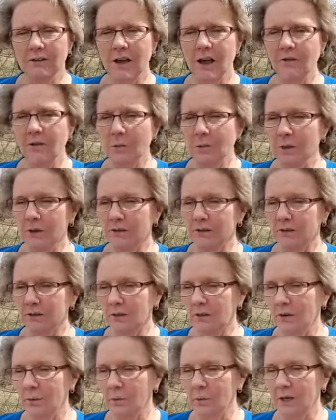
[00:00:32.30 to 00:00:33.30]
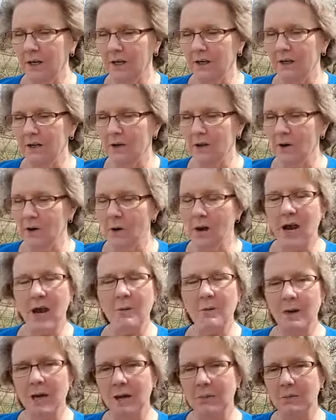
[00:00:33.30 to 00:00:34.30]
government so that we can know
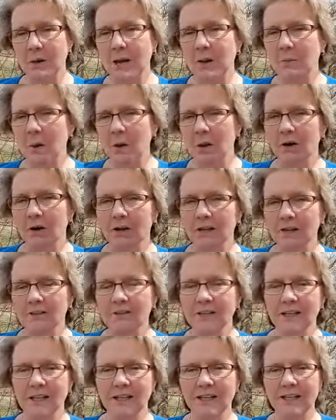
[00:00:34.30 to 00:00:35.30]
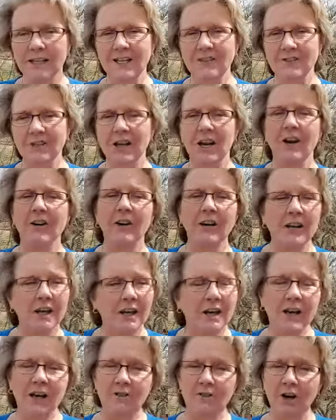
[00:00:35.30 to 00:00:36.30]
how many people are living in each
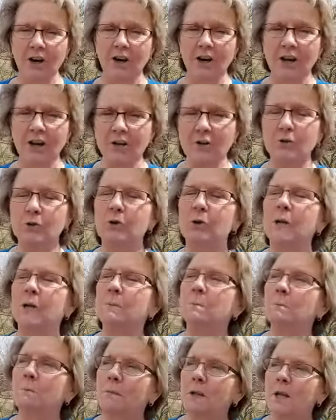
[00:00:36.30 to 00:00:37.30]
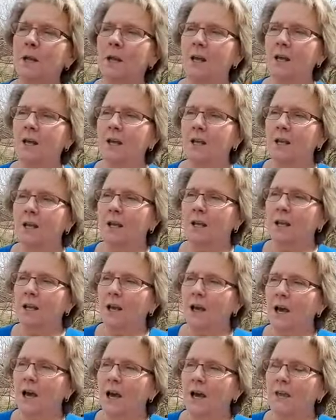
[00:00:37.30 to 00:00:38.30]
area of our country.
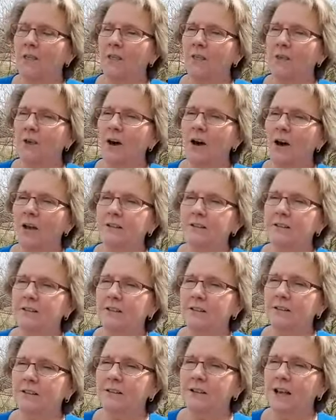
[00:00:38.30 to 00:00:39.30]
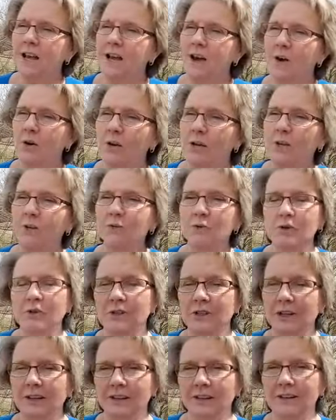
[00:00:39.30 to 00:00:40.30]
I thought how
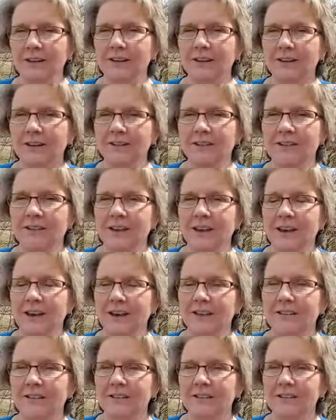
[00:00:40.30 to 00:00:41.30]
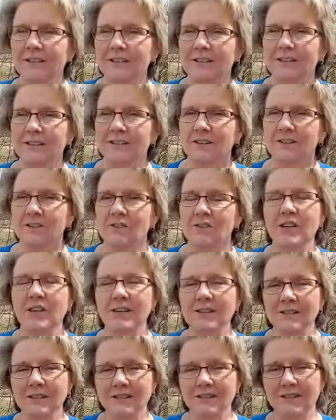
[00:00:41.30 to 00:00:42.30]
interesting it is that
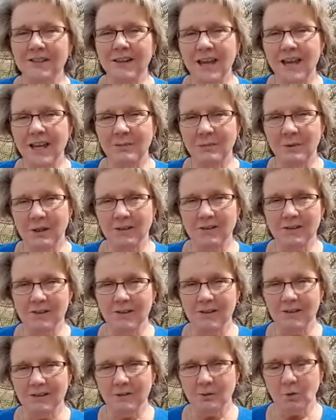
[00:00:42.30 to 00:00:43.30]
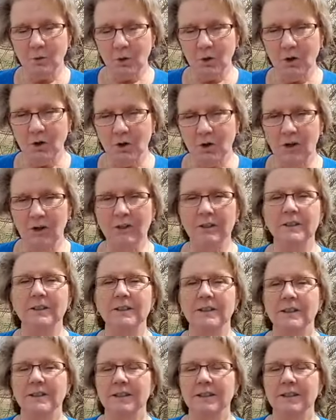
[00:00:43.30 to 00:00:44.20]
Jesus came into this world